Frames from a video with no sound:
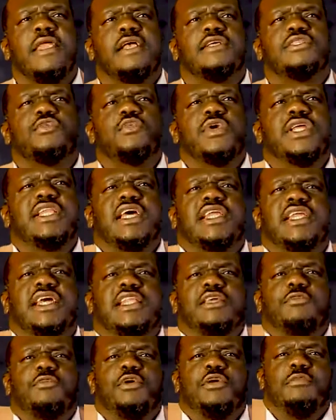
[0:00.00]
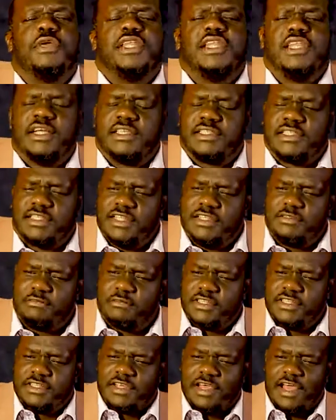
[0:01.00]
So when Dada Adeboye made that
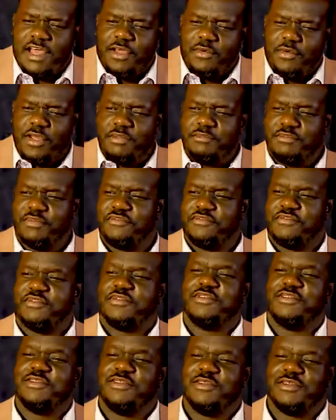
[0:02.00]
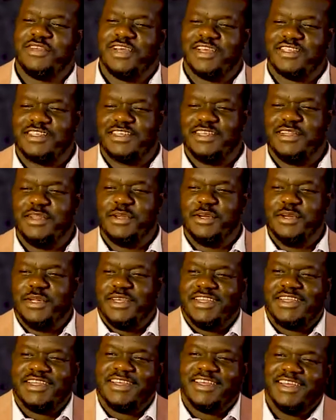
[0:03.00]
statement, I went before the Lord. I said,
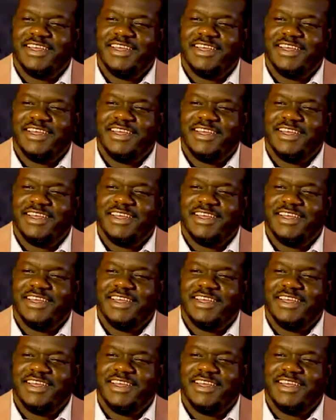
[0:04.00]
Lord,